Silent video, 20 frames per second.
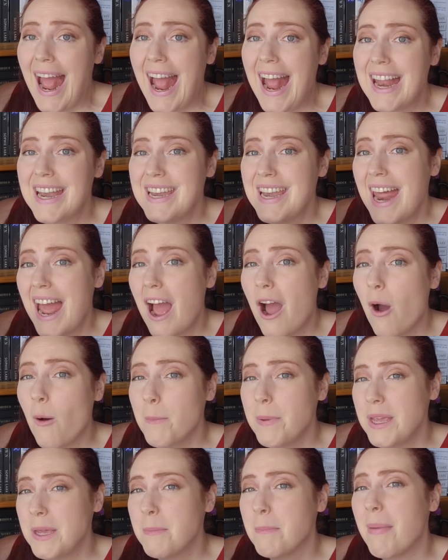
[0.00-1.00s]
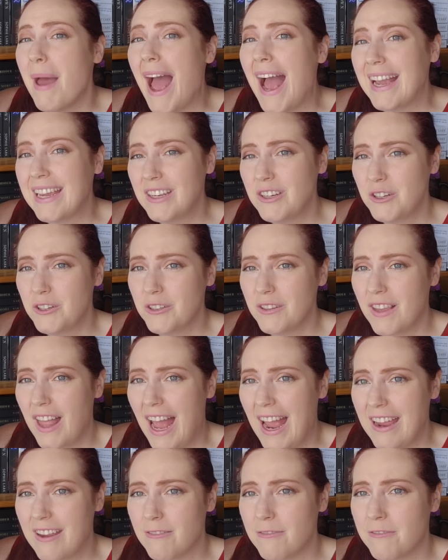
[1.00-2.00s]
and now being back in her
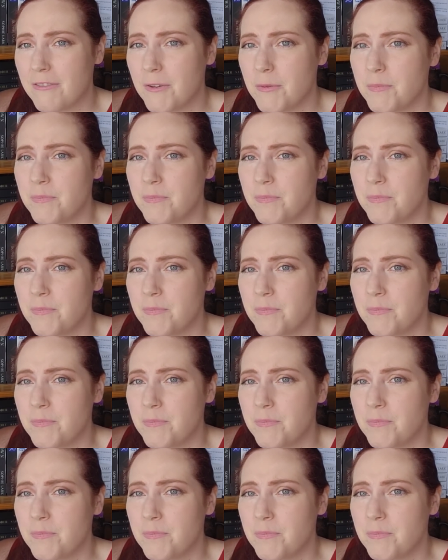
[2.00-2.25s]
life